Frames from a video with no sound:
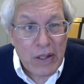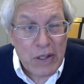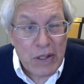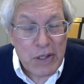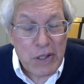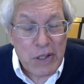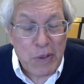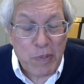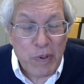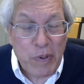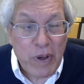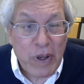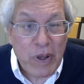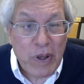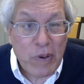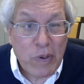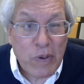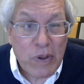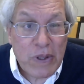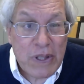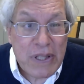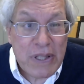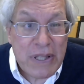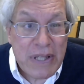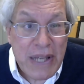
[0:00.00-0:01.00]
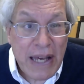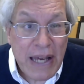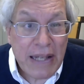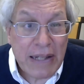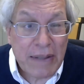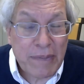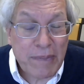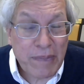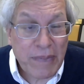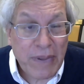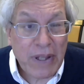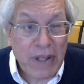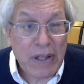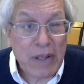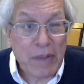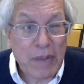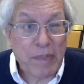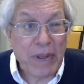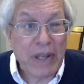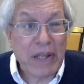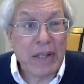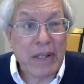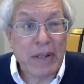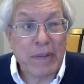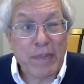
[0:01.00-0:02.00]
the Supreme Court said in an
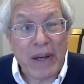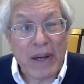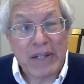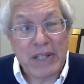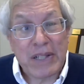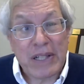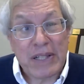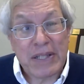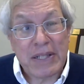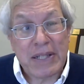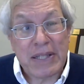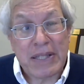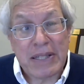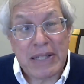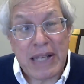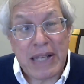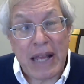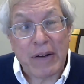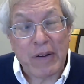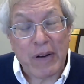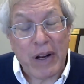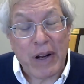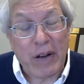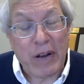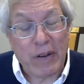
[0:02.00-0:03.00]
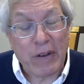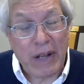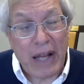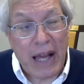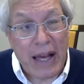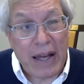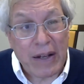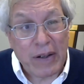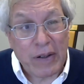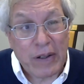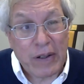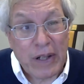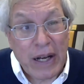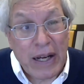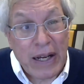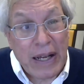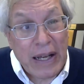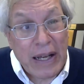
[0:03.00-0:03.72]
opinion by Justice Sandra Day O'Connor